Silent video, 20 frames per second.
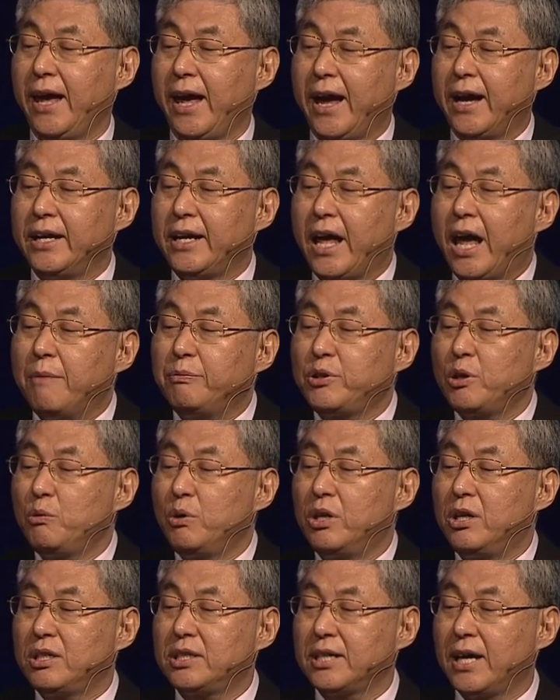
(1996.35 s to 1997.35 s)
And
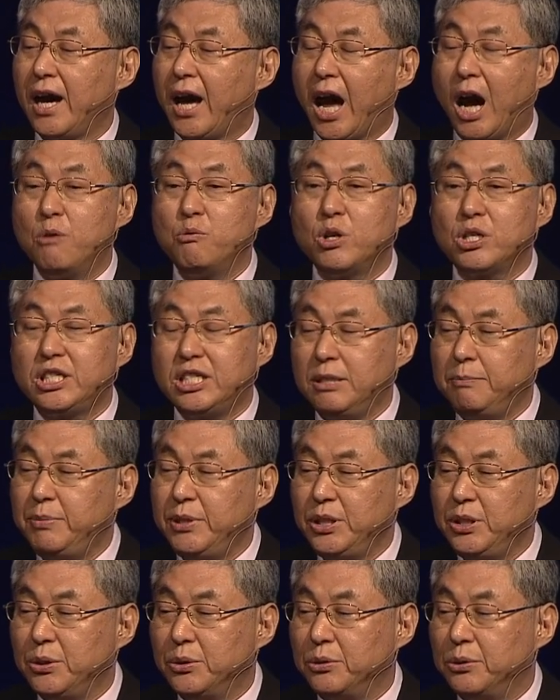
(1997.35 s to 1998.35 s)
afterwards, our
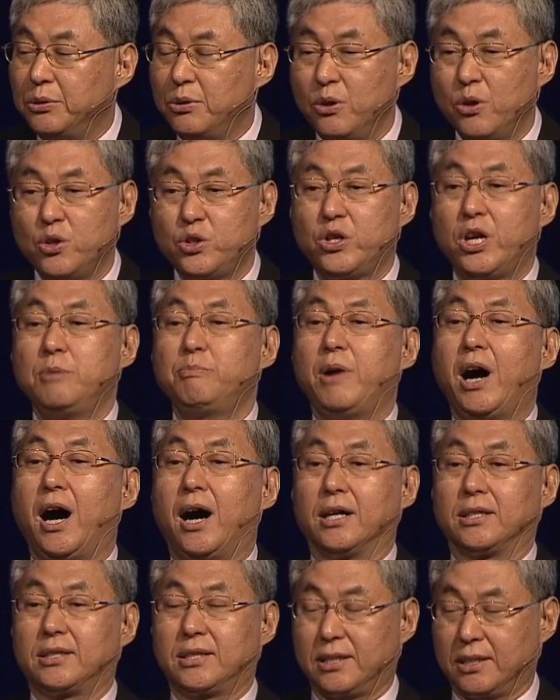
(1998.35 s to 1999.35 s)
CPU shape
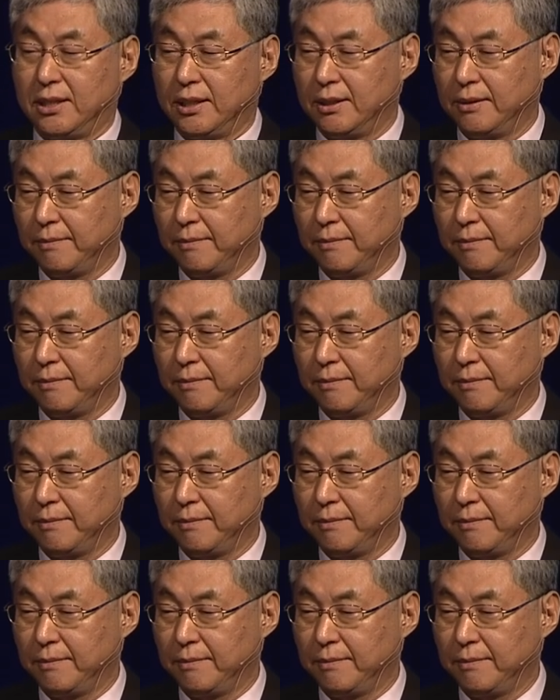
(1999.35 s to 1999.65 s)
us."